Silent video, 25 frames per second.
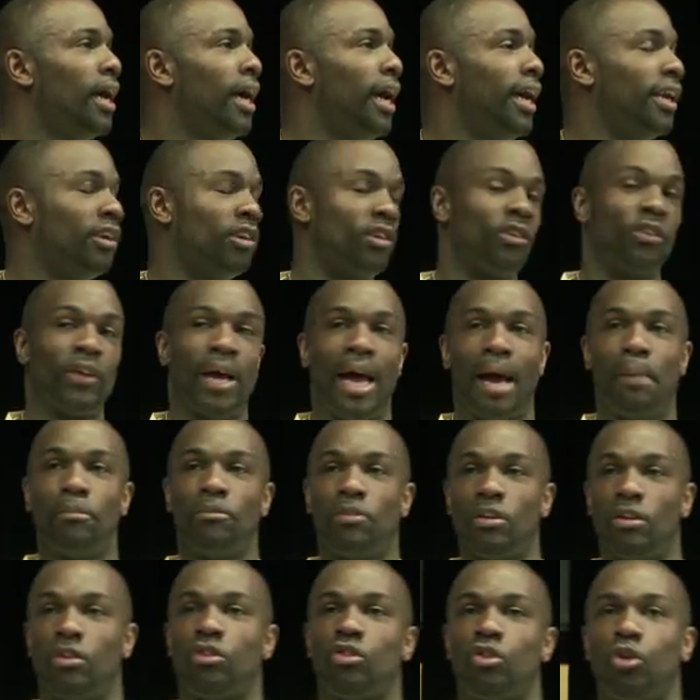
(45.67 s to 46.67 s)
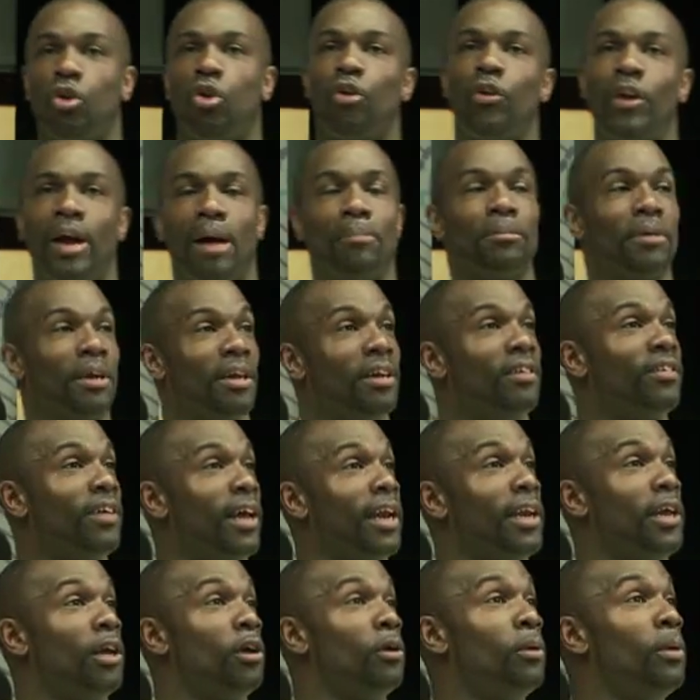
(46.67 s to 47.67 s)
It just so happens that the story I'm going to
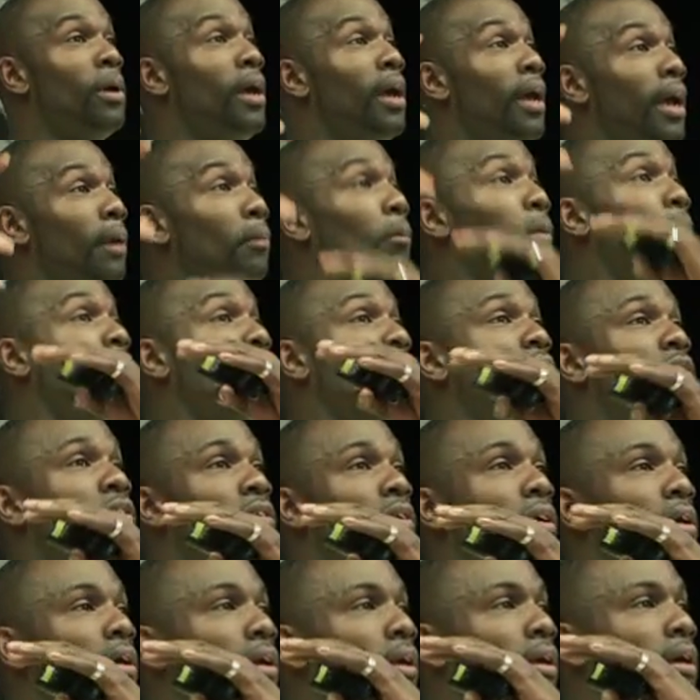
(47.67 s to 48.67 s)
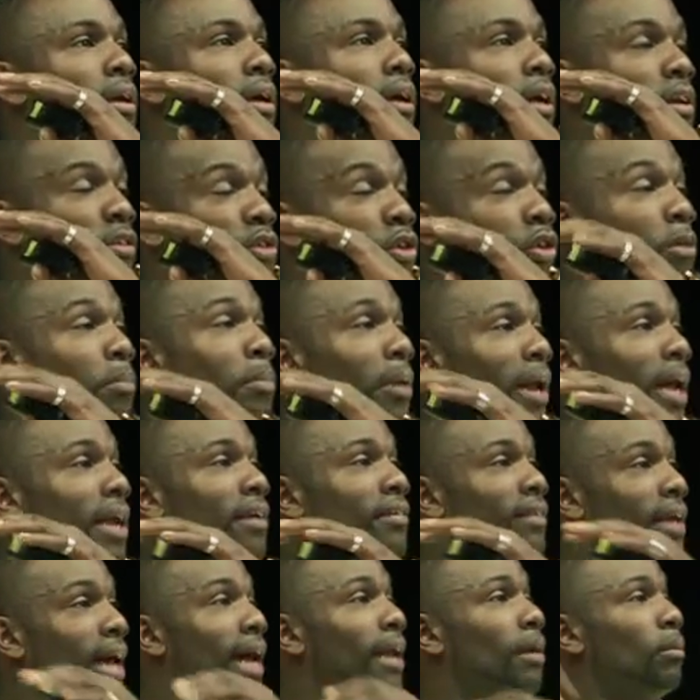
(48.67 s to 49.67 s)
tell you was and took
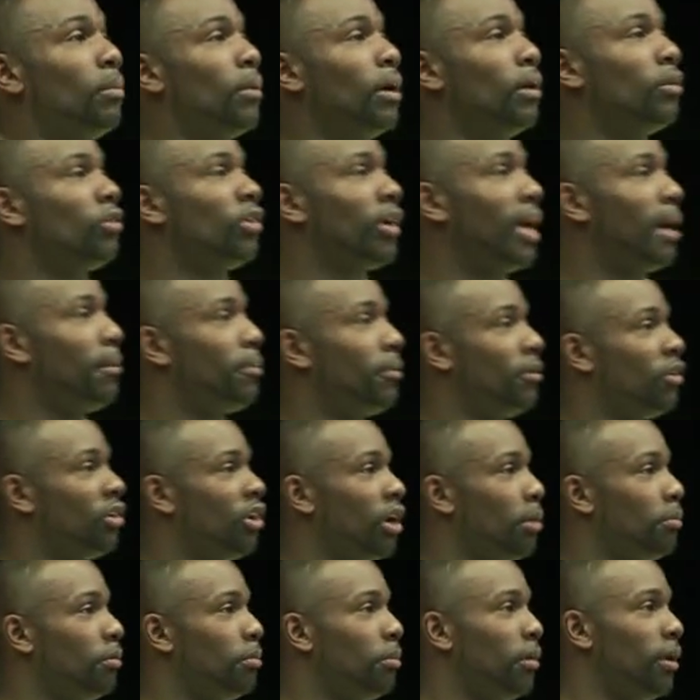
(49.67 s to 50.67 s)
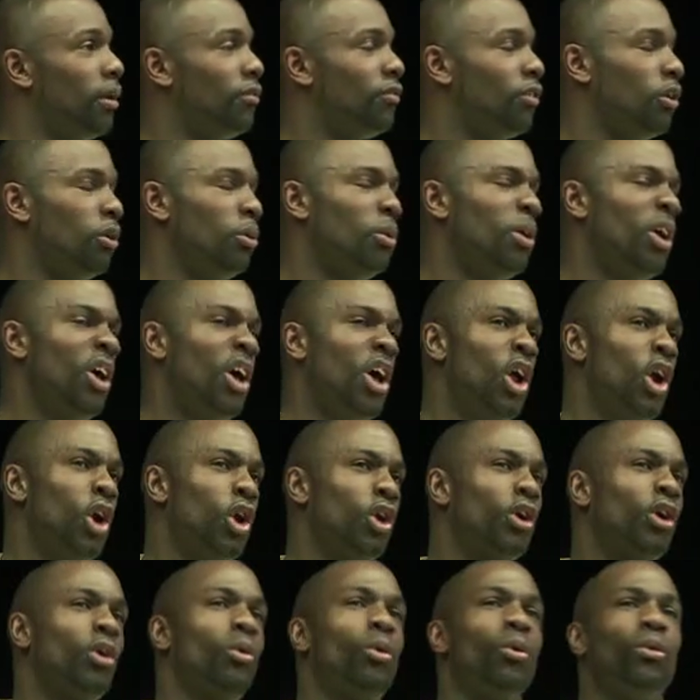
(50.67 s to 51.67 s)
place at a World Championships. But if you
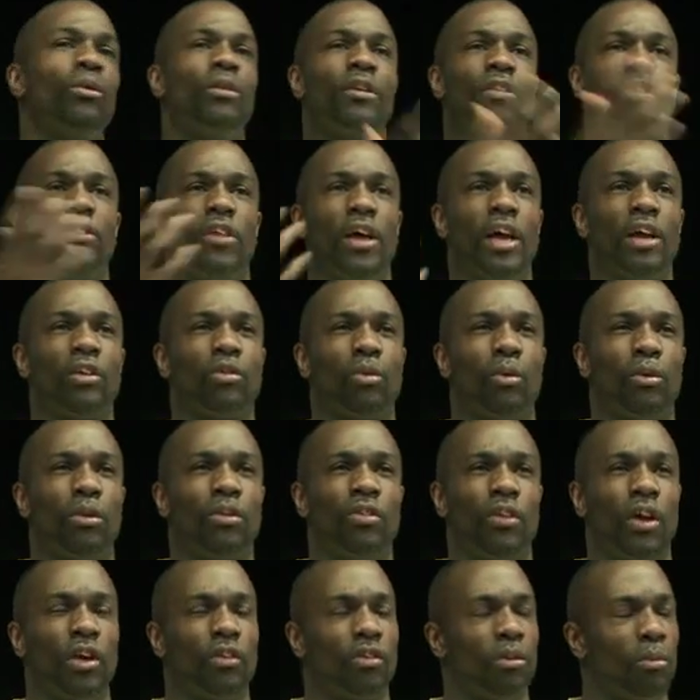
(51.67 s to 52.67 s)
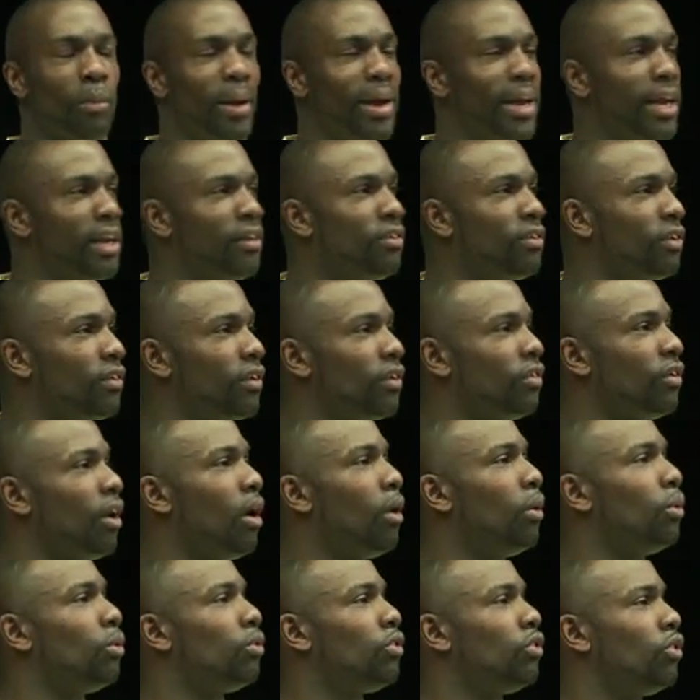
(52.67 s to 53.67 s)
look at all the things, all the things that went into this
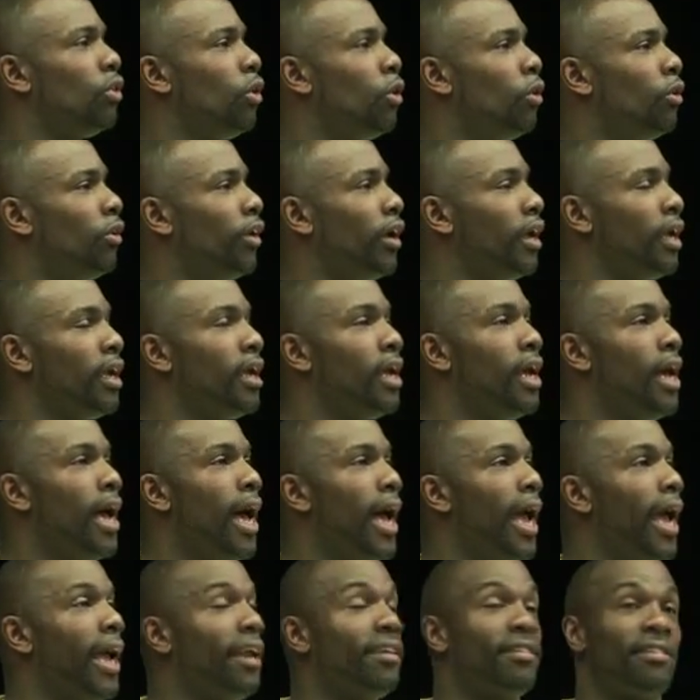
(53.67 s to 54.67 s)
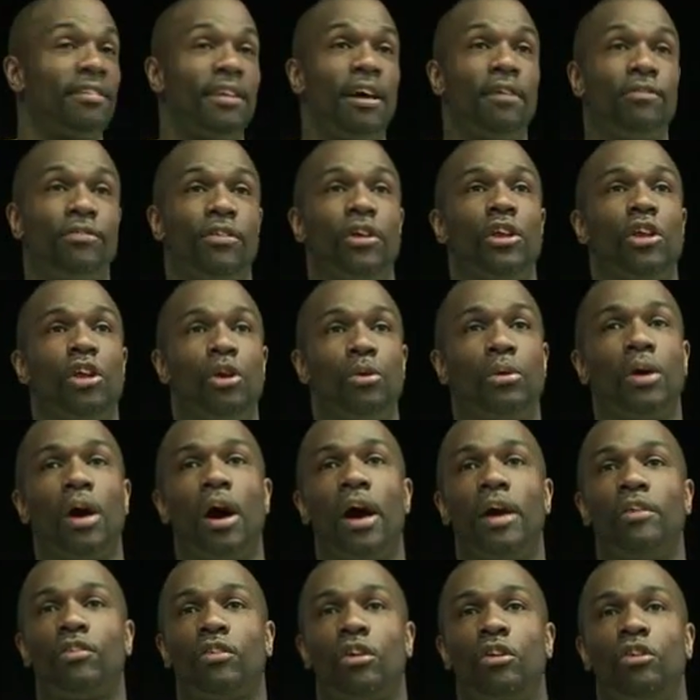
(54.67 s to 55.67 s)
whole story, it's stuff that you
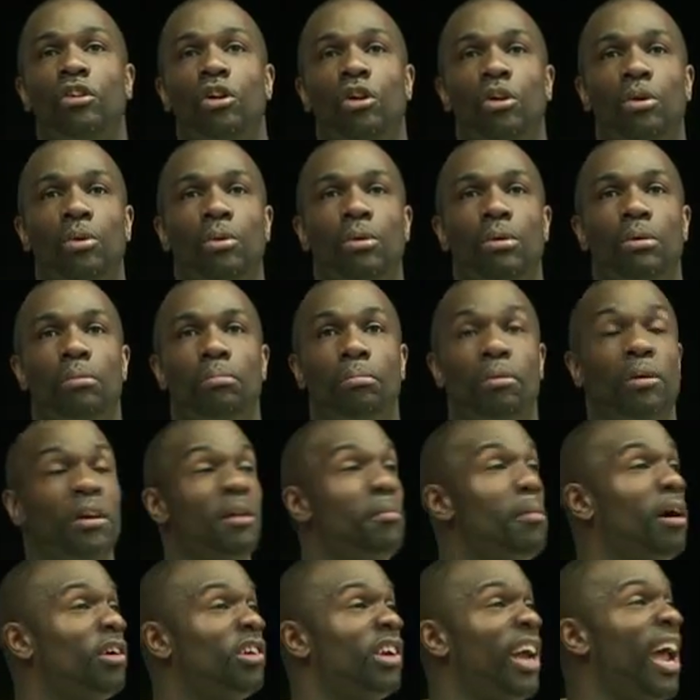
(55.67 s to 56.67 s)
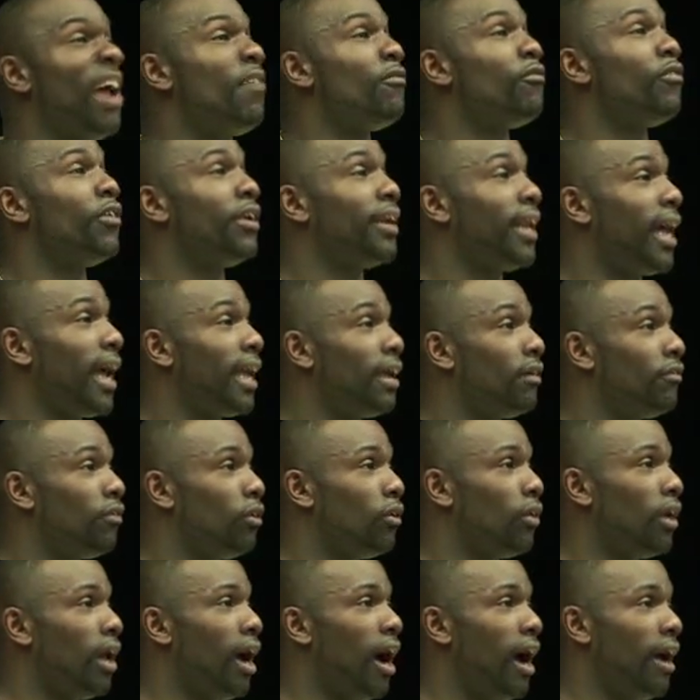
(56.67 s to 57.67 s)
guys can do pretty much every day of
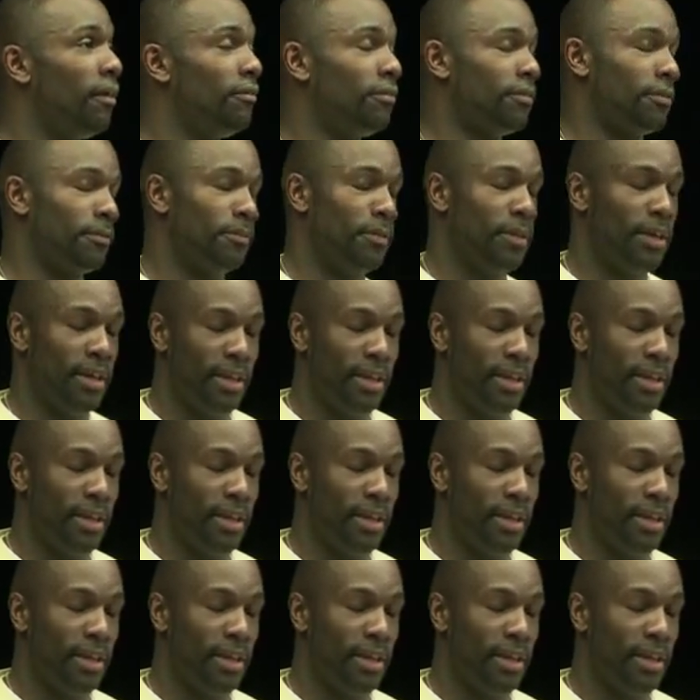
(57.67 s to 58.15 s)
your lives.